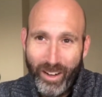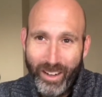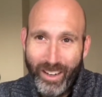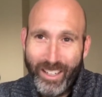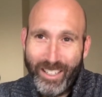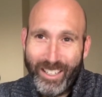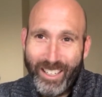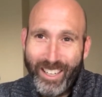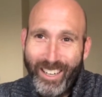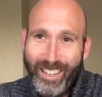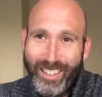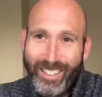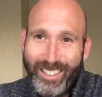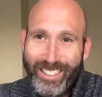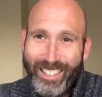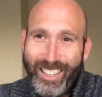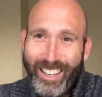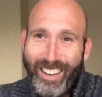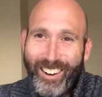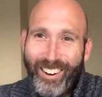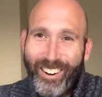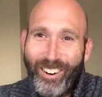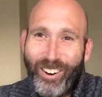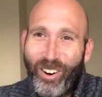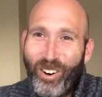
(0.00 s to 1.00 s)
That's
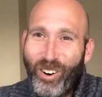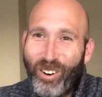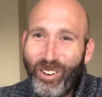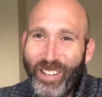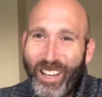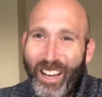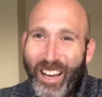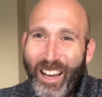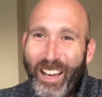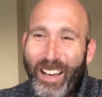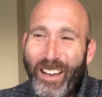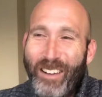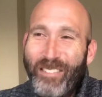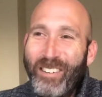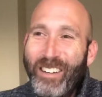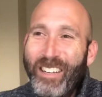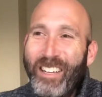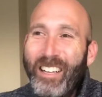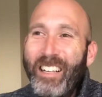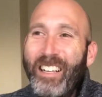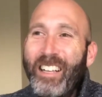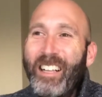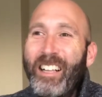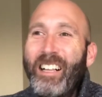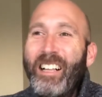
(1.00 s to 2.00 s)
how old I am.
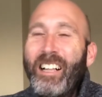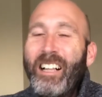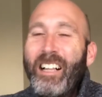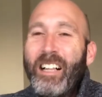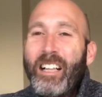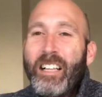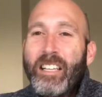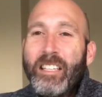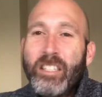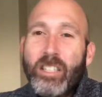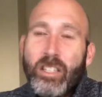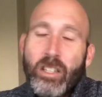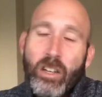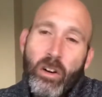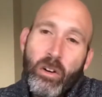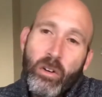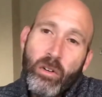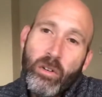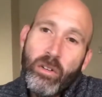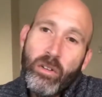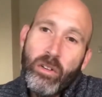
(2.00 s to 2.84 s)
So